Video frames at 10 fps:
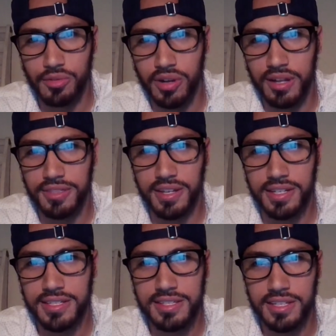I think
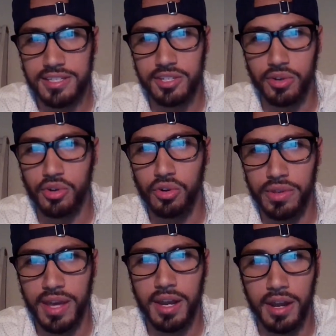it's it's so cool
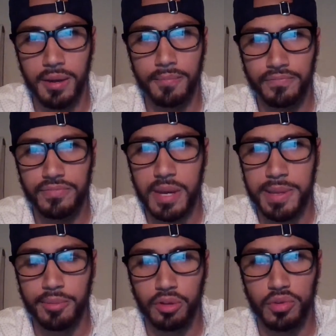that um, that
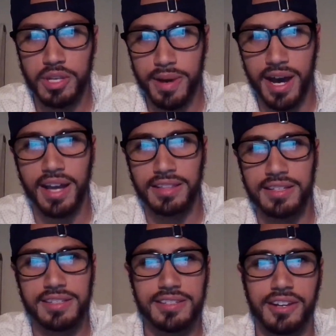people are really behind
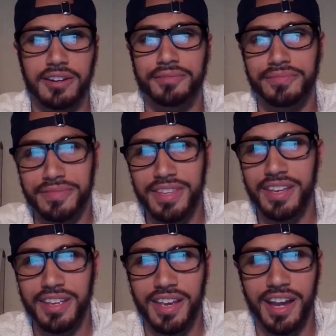this. So
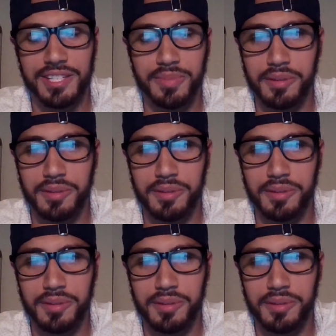yeah, it's been a